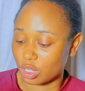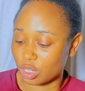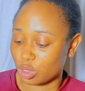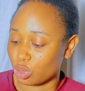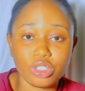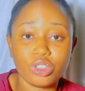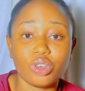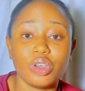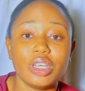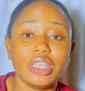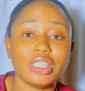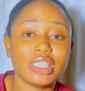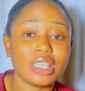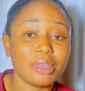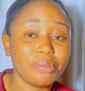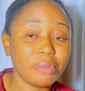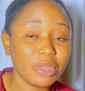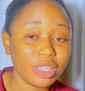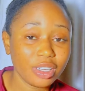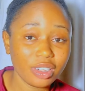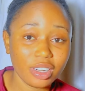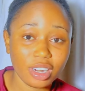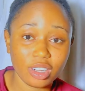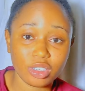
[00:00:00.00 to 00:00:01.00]
So it's a
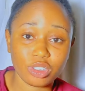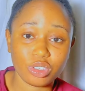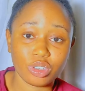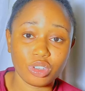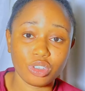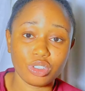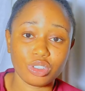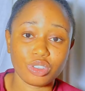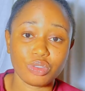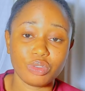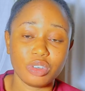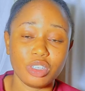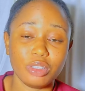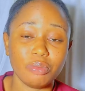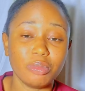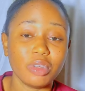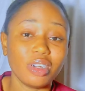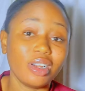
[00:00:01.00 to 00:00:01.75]
mineral sunscreen.